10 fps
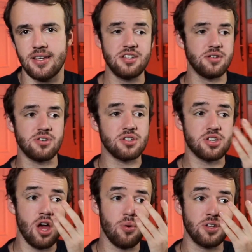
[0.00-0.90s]
As you
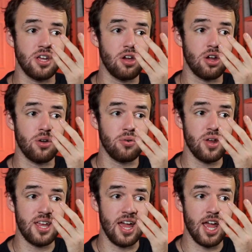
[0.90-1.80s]
just saw with Diogo
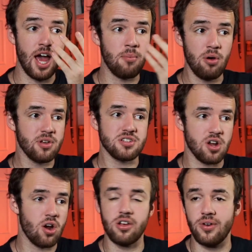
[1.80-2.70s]
Henrique, I'm
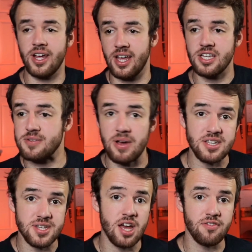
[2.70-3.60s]
almost arguing against
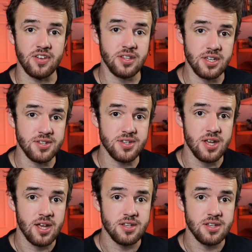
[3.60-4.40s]
myself in this